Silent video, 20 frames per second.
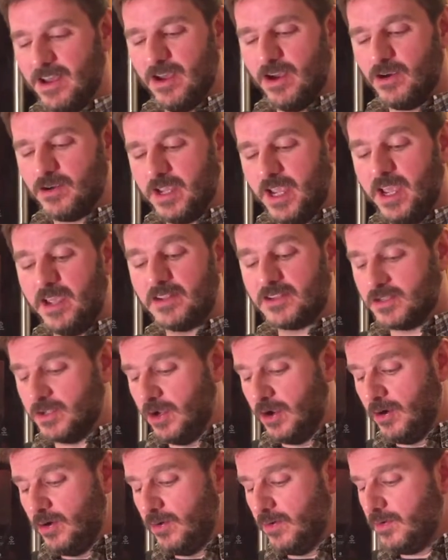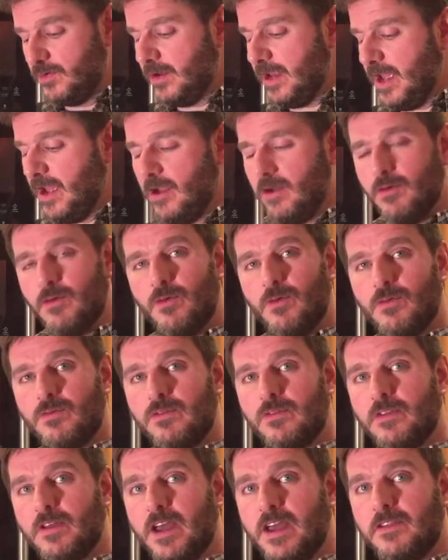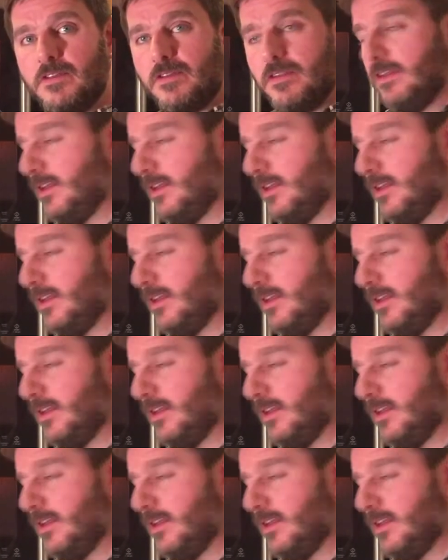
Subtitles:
Okay, so now that